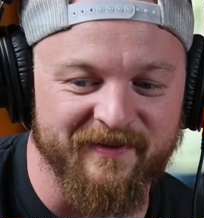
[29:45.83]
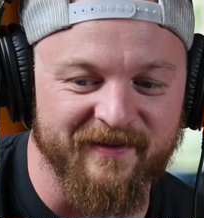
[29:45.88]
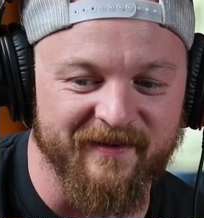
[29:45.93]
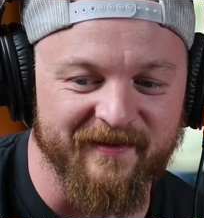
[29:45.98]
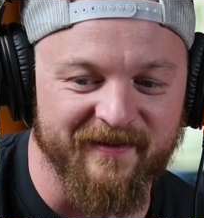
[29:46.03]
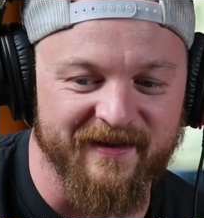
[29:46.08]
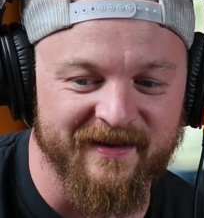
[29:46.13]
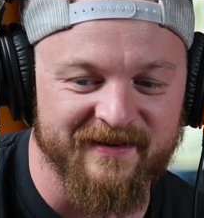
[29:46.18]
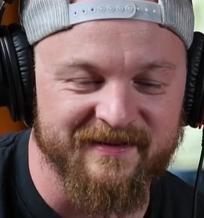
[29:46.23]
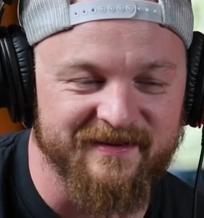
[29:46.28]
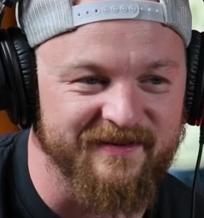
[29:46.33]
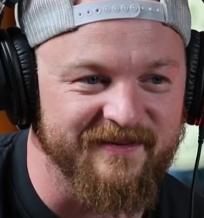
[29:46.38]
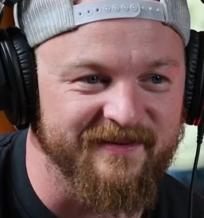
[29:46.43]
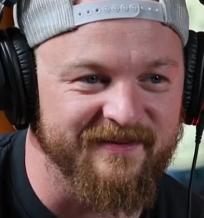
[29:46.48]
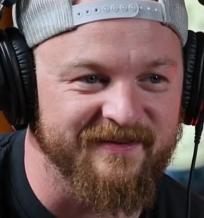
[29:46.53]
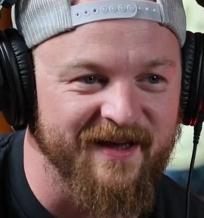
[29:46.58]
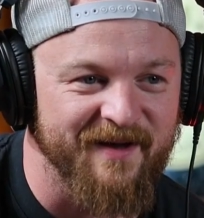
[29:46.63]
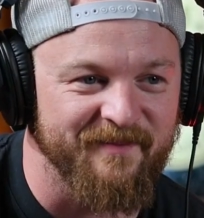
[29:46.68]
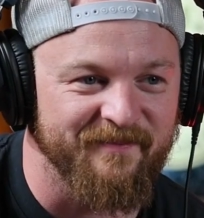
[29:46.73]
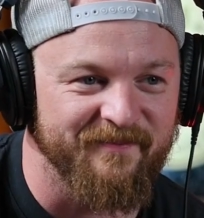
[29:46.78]
the list of the
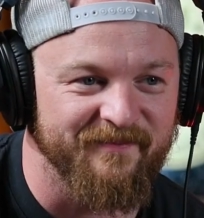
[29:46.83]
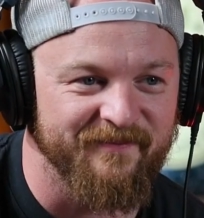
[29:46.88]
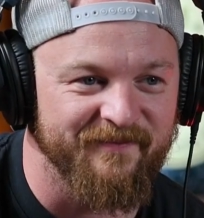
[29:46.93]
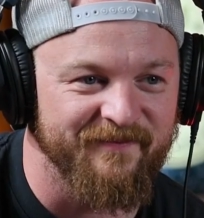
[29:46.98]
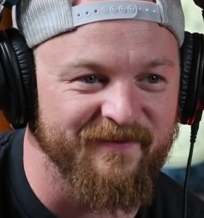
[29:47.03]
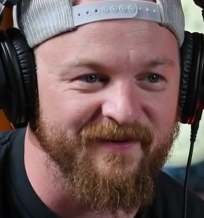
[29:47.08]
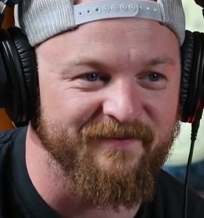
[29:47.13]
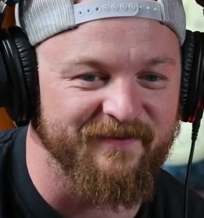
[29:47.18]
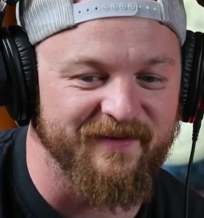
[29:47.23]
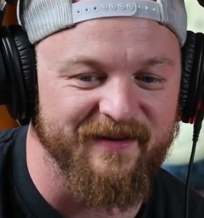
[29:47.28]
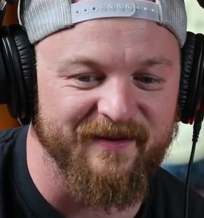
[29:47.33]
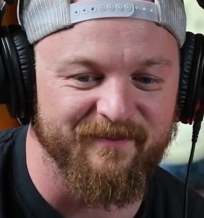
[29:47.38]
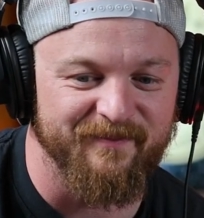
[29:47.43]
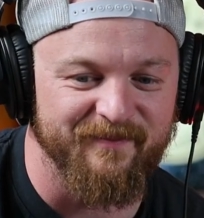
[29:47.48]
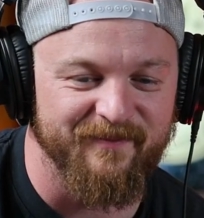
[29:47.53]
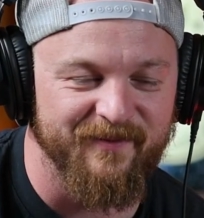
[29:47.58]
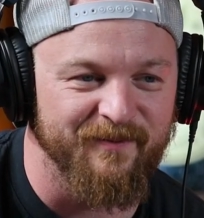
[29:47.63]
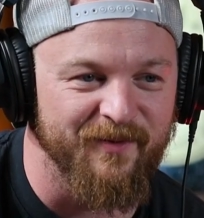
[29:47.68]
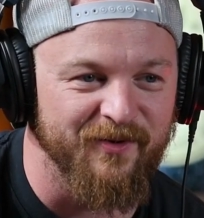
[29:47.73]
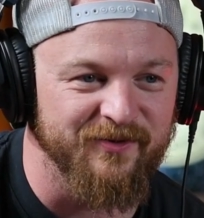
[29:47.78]
top 50
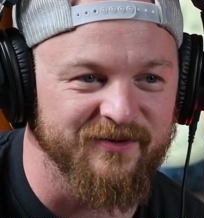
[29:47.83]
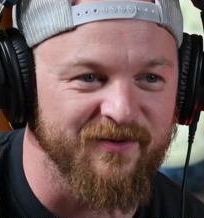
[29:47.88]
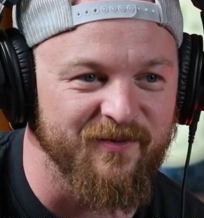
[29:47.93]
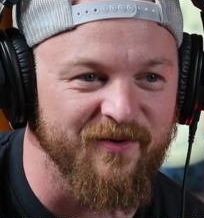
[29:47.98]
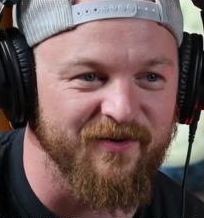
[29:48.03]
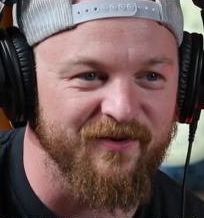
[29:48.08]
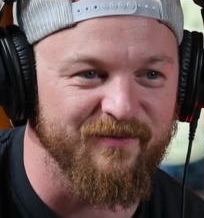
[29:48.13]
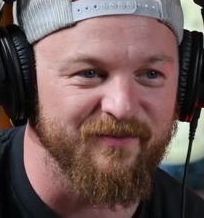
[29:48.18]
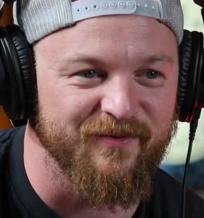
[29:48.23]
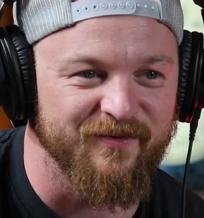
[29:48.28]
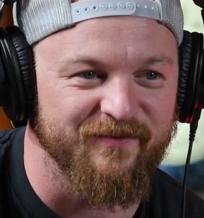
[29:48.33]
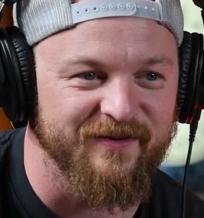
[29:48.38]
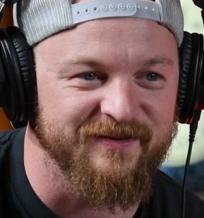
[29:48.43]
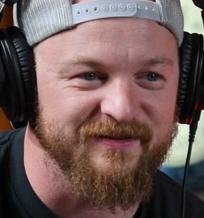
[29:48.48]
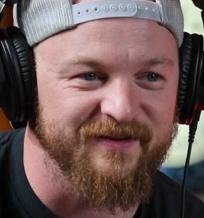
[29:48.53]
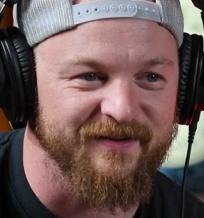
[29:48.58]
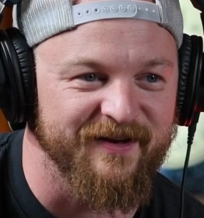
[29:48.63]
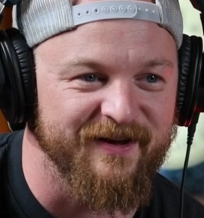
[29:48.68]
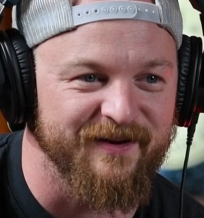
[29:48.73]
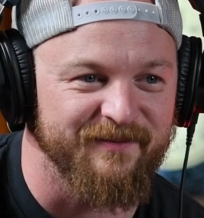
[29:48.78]
most quoted
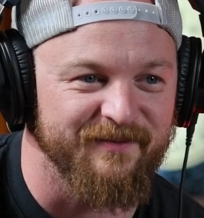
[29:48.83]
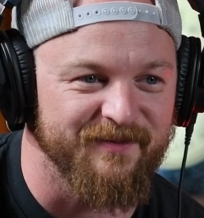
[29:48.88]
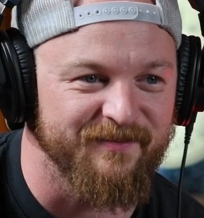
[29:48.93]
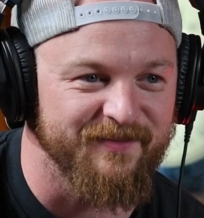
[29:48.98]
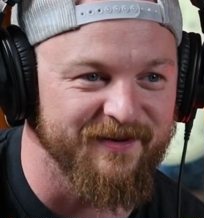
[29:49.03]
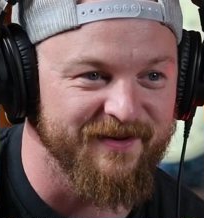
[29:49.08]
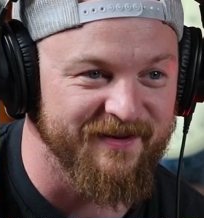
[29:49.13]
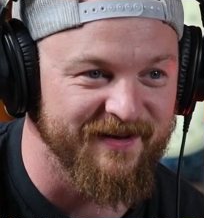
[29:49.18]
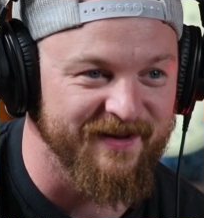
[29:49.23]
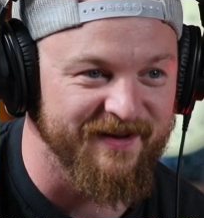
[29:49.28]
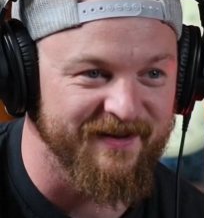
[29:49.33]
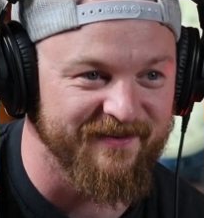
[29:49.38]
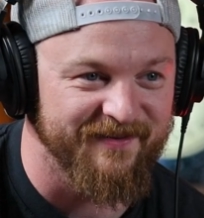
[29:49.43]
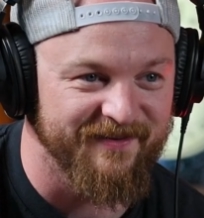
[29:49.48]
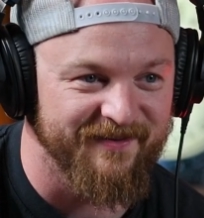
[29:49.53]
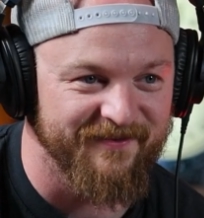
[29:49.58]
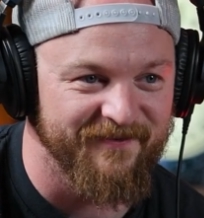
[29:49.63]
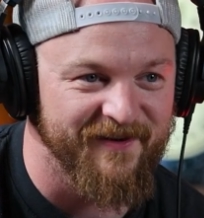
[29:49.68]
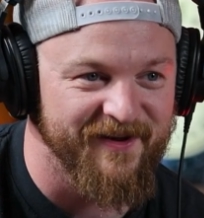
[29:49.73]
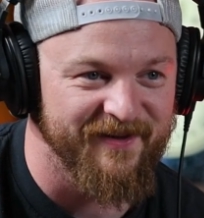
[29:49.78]
movies on IMDb? Nick
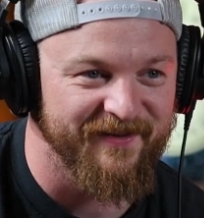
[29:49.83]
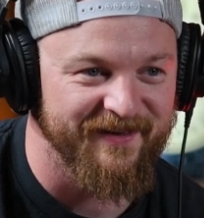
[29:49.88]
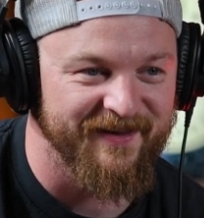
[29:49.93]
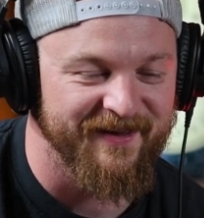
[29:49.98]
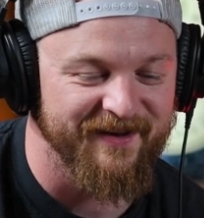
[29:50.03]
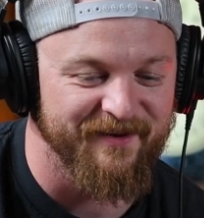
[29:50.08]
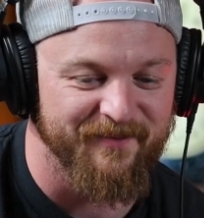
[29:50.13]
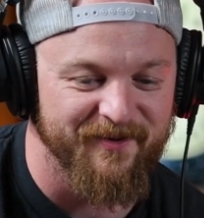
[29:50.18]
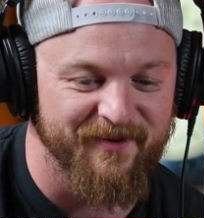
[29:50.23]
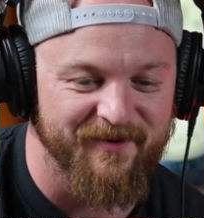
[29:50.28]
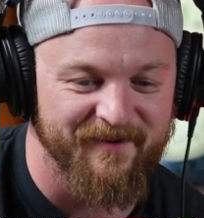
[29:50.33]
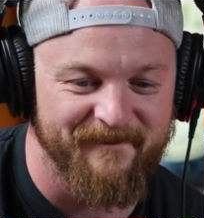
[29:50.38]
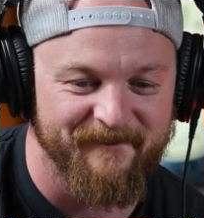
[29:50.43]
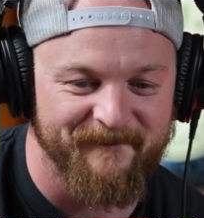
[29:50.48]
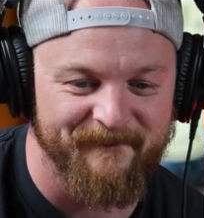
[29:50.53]
finally hit them all.